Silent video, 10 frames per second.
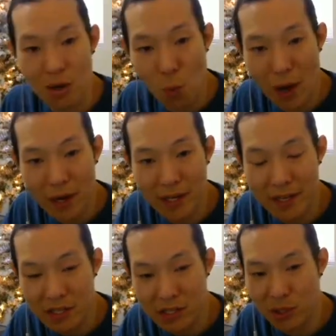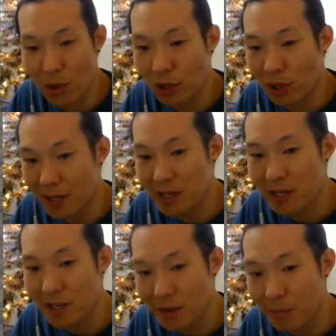what is your
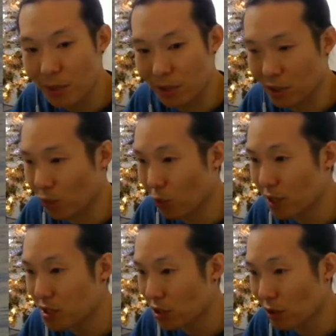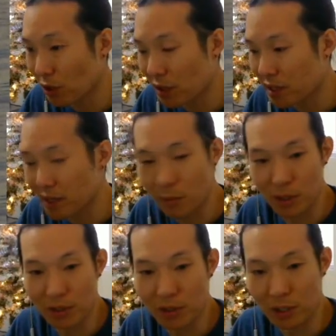lucky number? What is your lucky number?